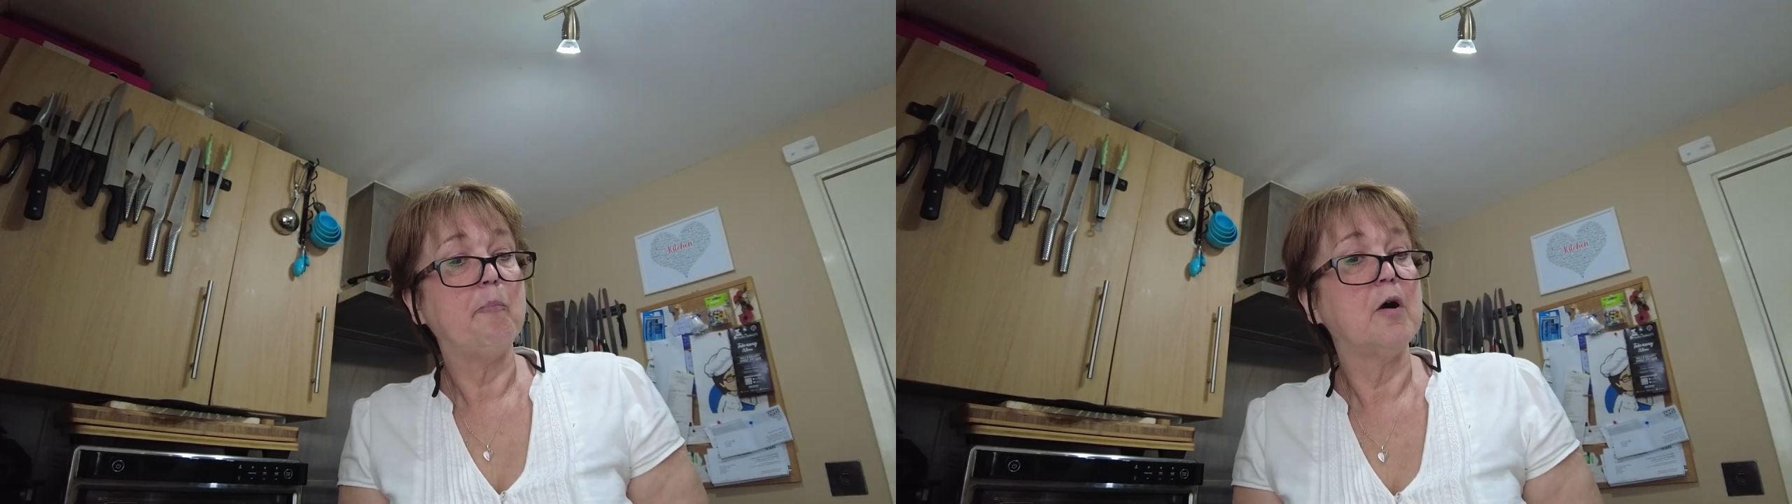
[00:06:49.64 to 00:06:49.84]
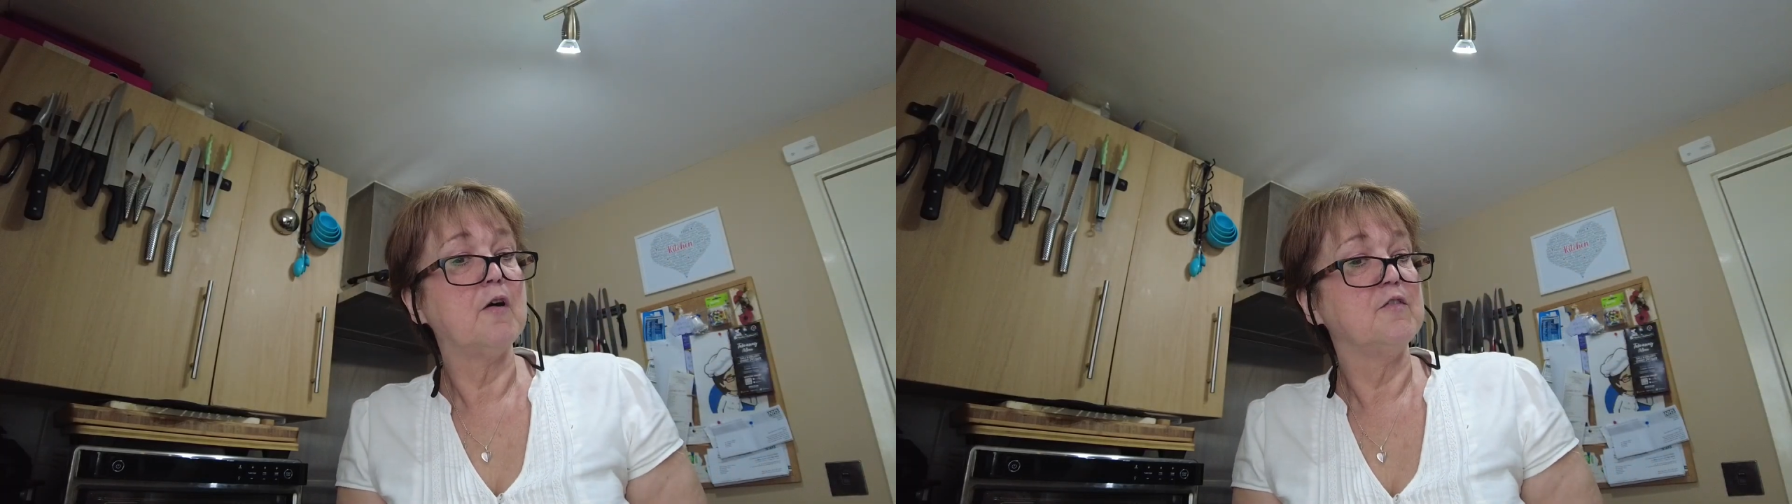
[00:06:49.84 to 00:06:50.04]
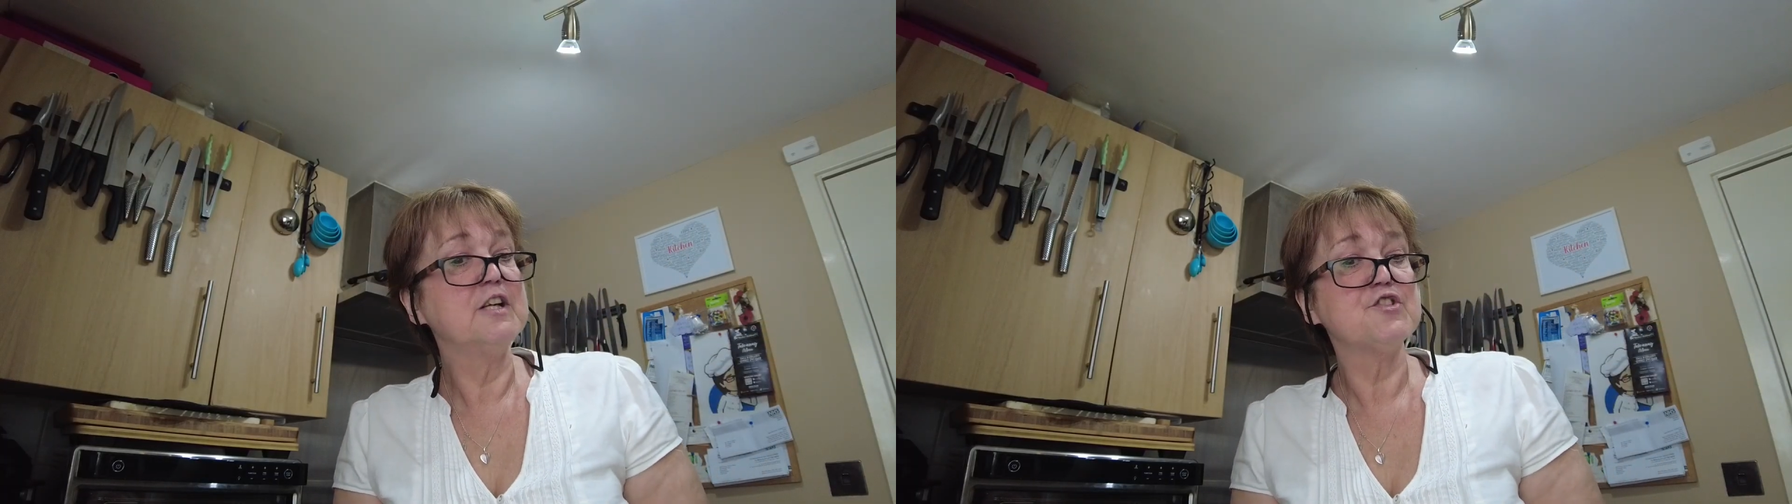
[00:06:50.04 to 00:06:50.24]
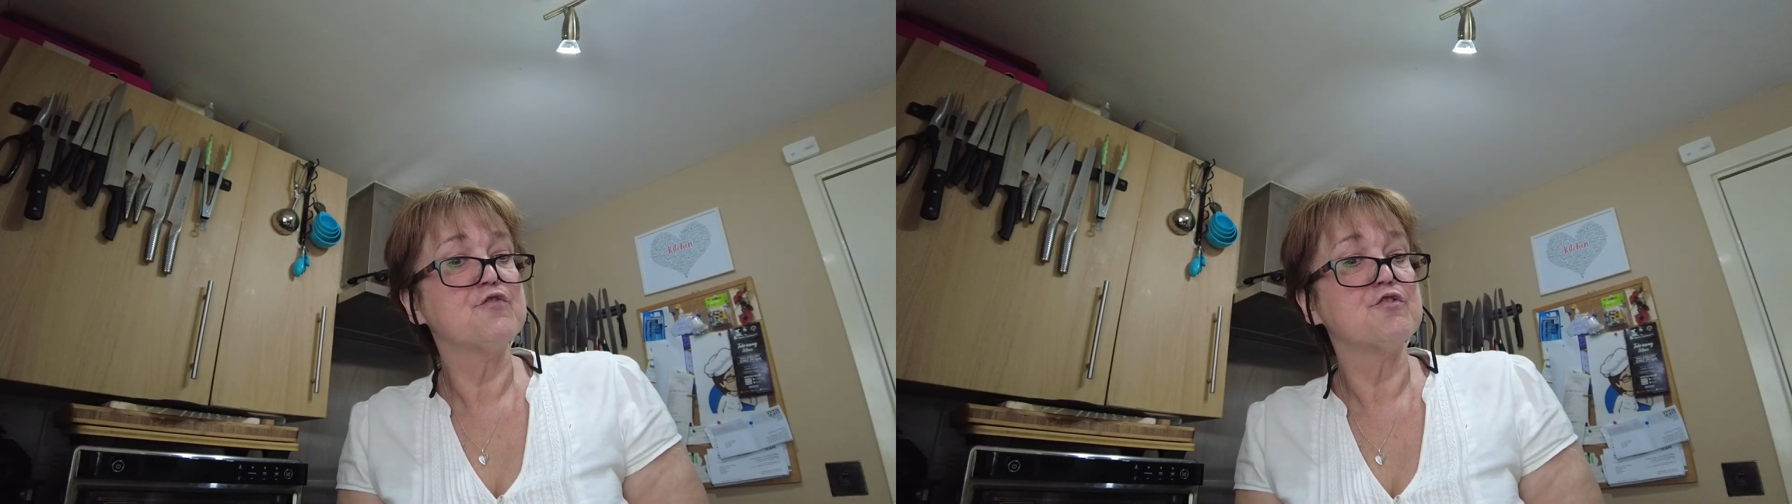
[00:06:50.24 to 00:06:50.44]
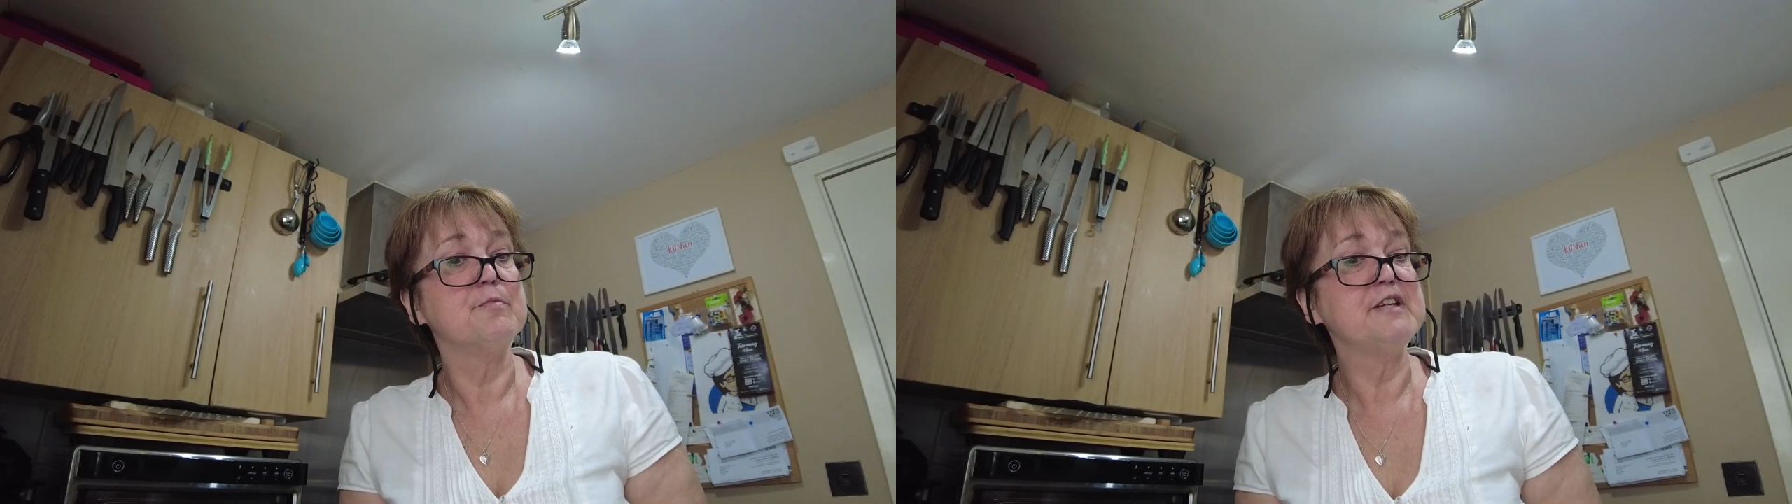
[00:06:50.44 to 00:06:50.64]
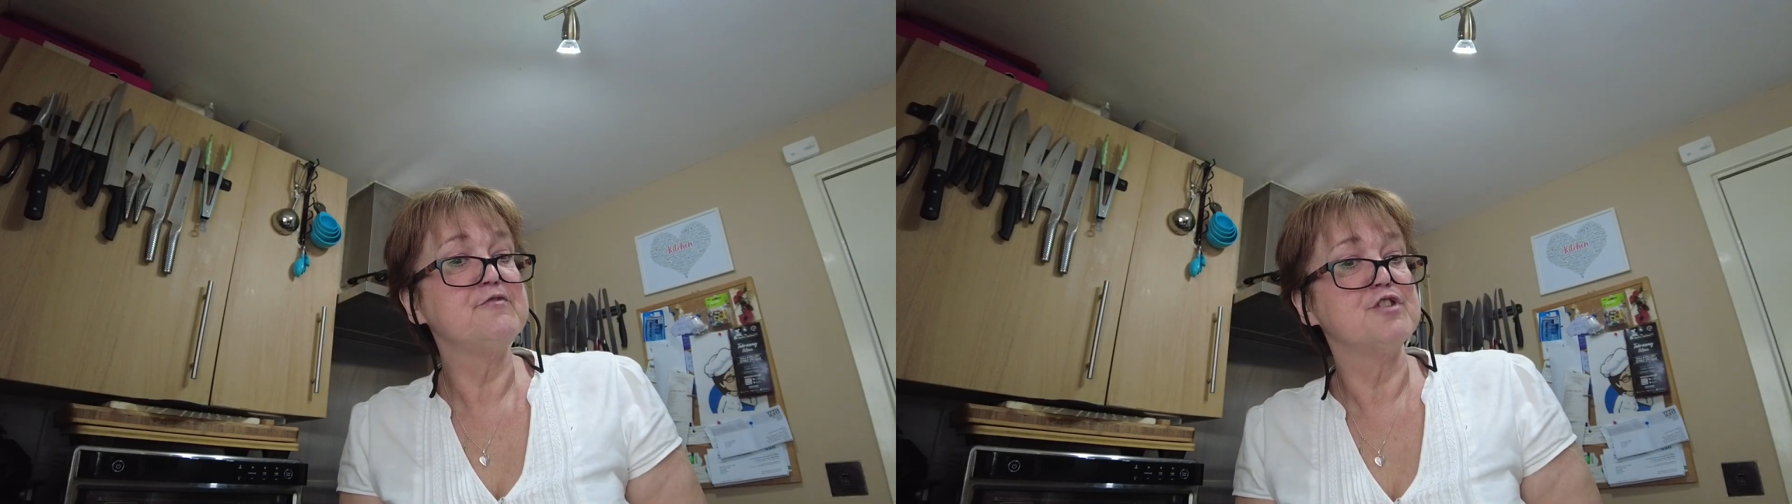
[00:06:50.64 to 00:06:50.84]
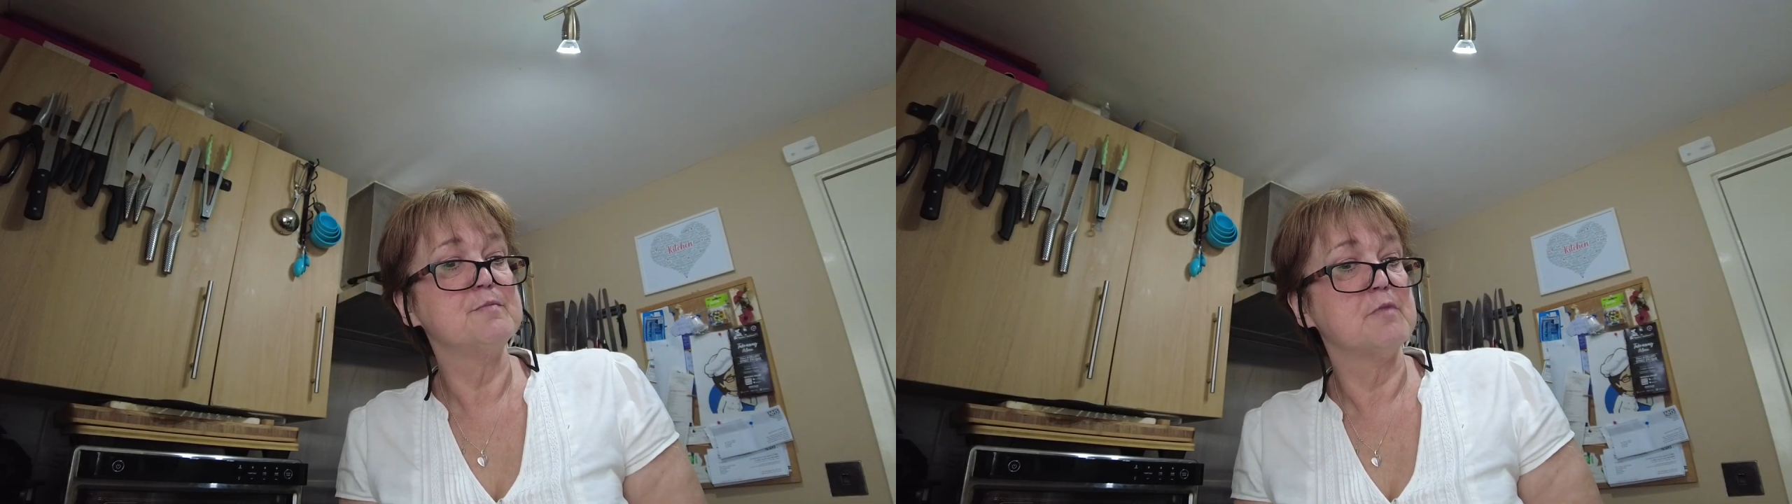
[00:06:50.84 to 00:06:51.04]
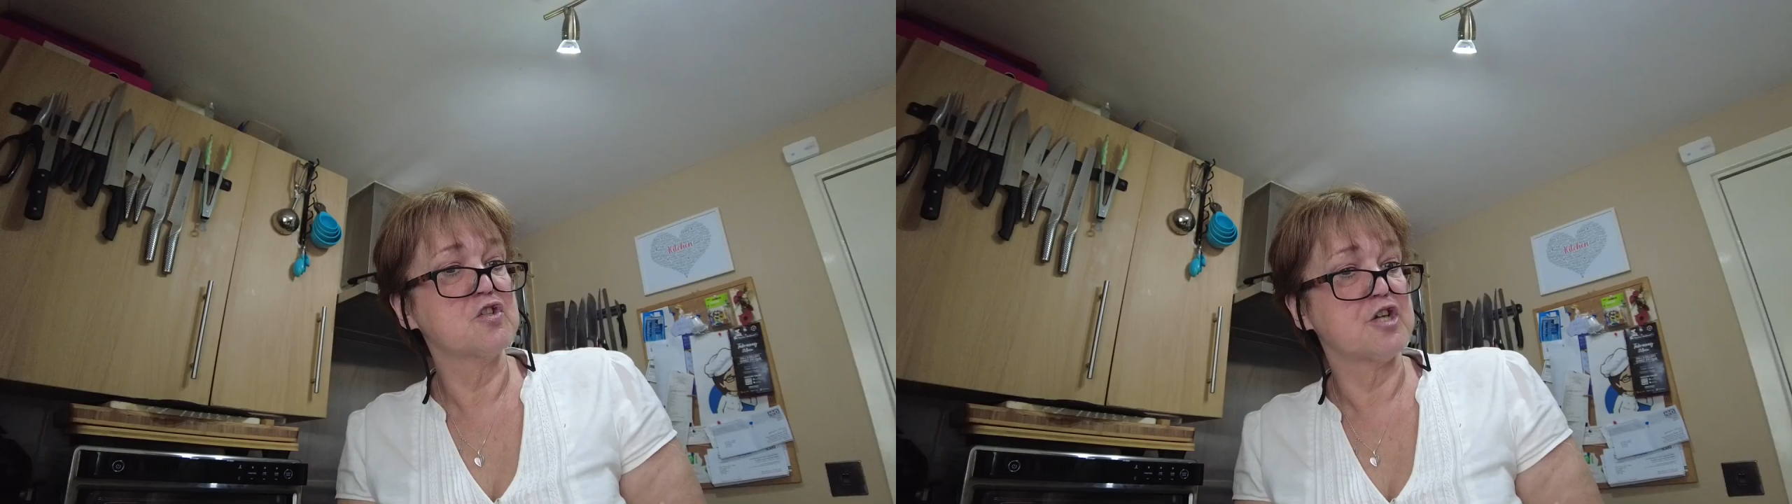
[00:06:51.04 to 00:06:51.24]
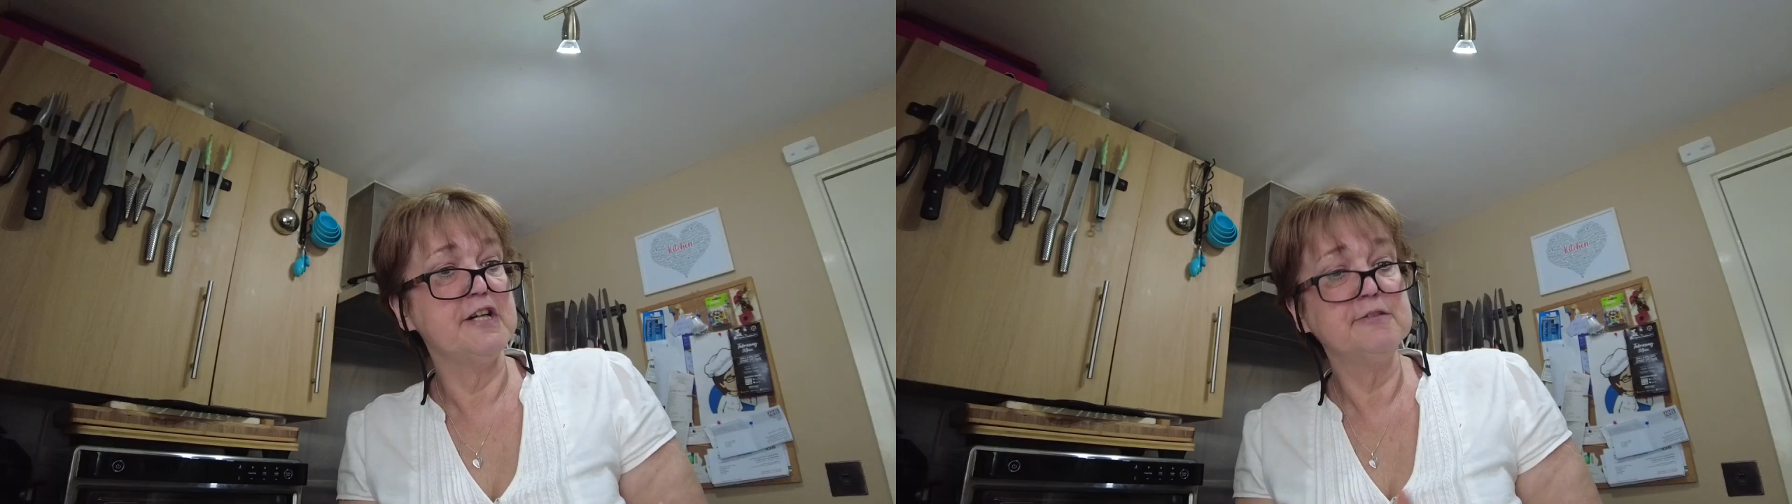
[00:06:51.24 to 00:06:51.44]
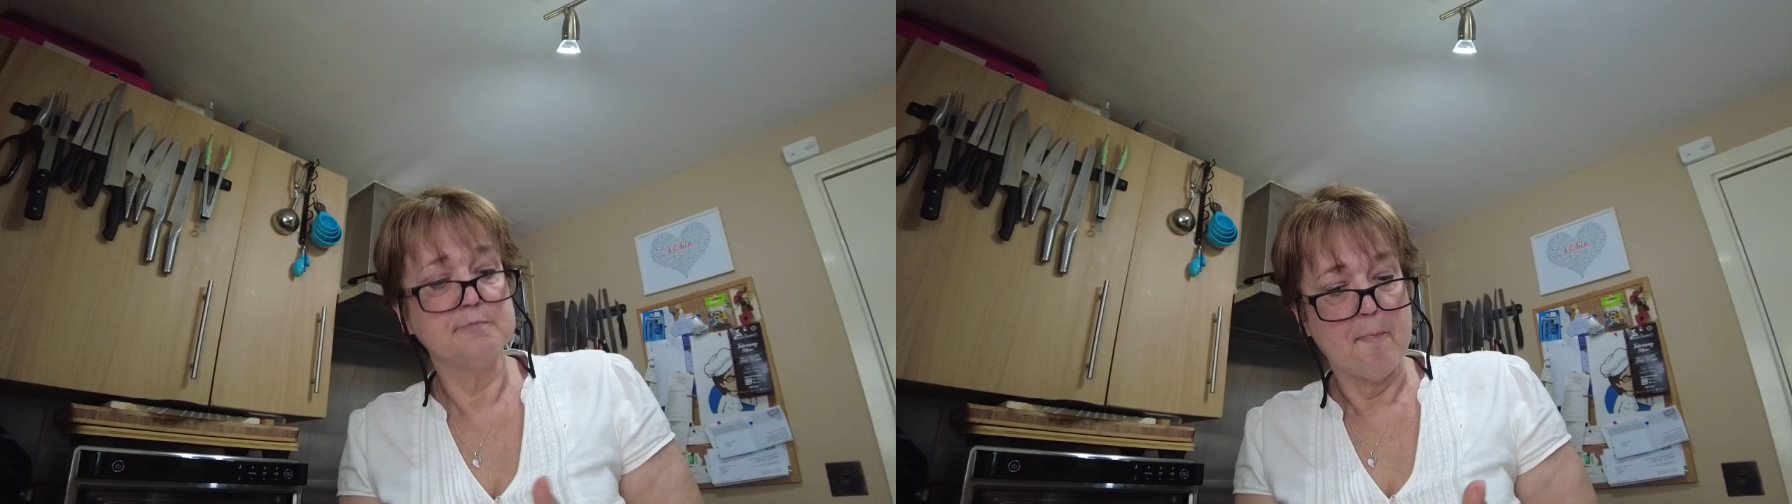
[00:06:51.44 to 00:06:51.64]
Perfect for a meat-free Monday.